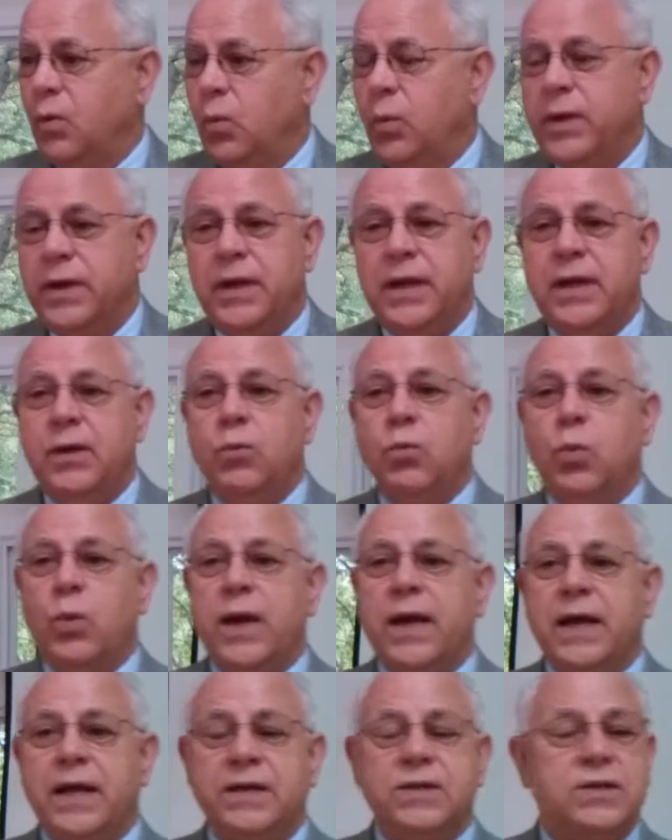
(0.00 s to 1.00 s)
when he
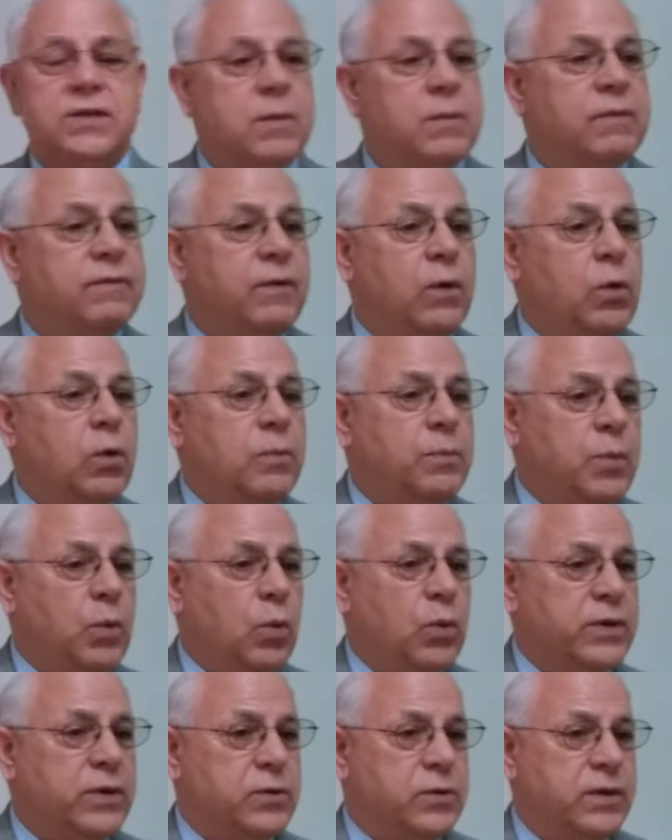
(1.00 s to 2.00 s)
read some of her
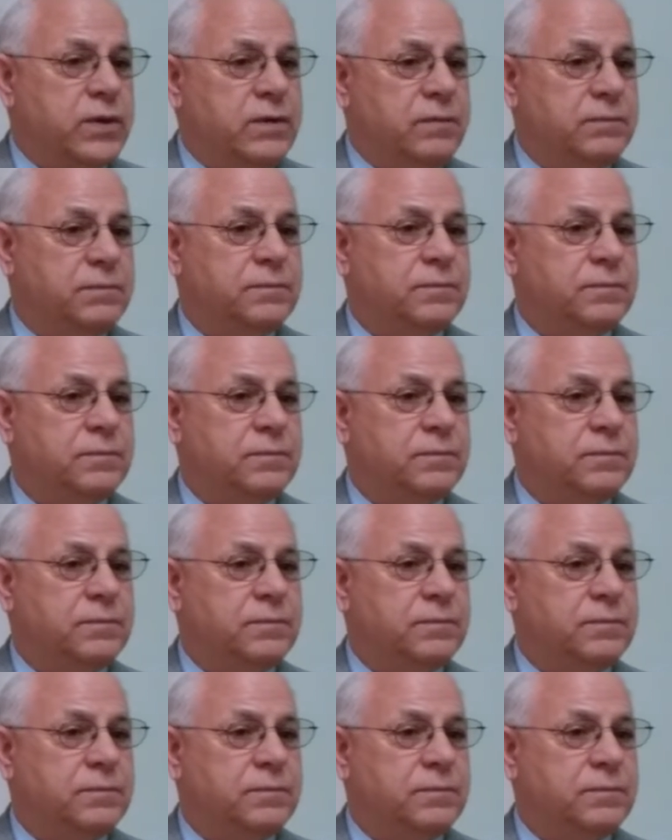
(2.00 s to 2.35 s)
poetry,